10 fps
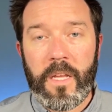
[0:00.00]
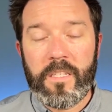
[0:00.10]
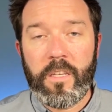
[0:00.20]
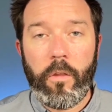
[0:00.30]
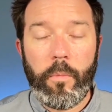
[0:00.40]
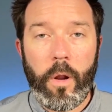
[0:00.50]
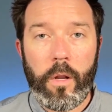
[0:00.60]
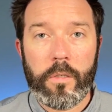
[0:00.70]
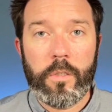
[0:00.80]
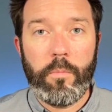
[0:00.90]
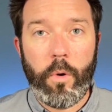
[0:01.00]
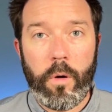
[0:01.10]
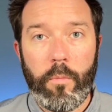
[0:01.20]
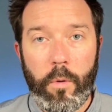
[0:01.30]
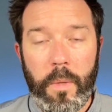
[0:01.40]
and sell their products to
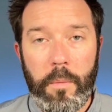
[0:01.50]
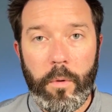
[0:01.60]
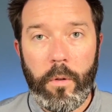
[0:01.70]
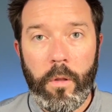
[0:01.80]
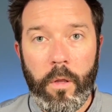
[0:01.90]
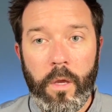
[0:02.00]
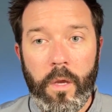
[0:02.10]
more and more people.